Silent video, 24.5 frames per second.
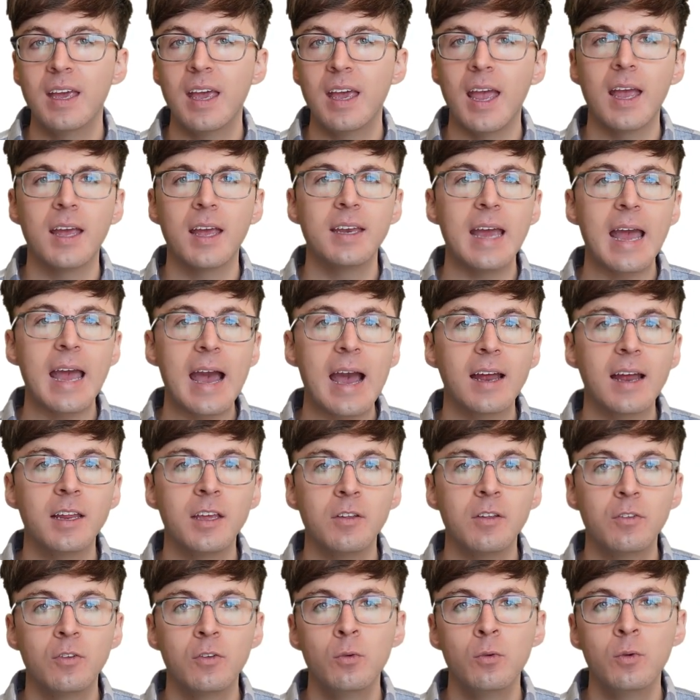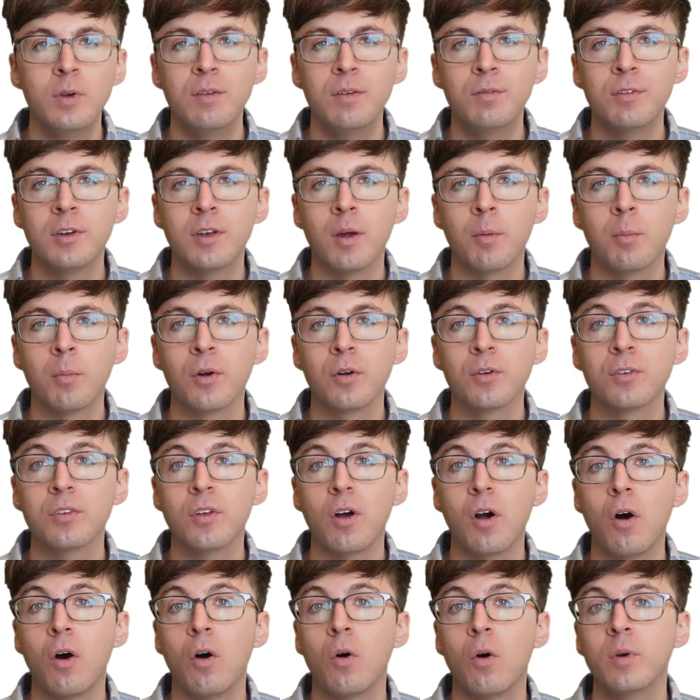and adding two even numbers
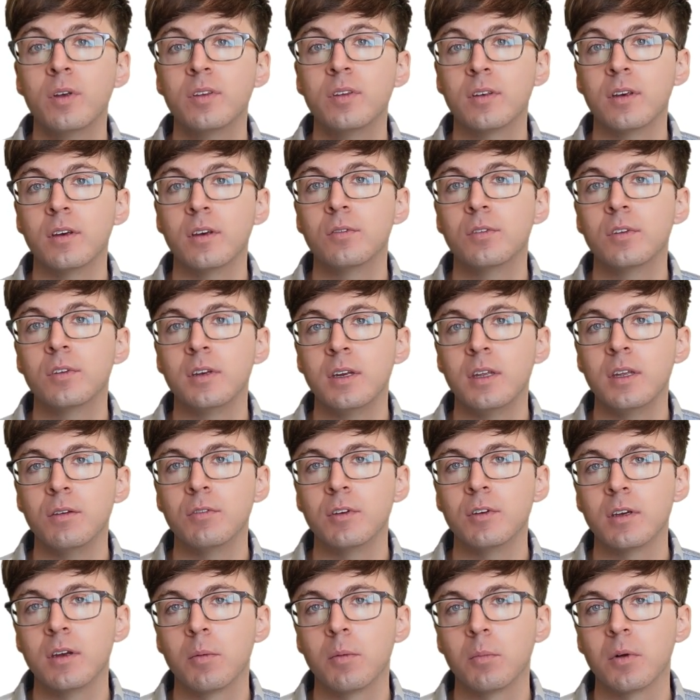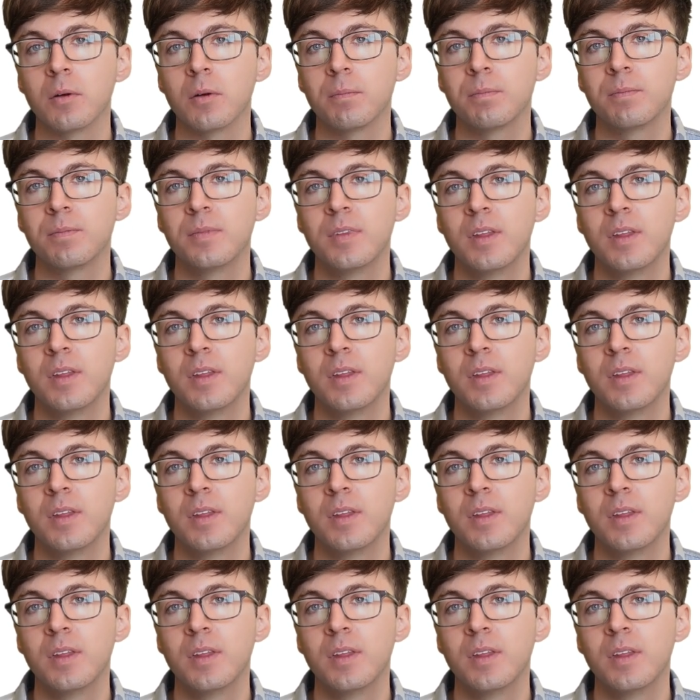always gives an even number.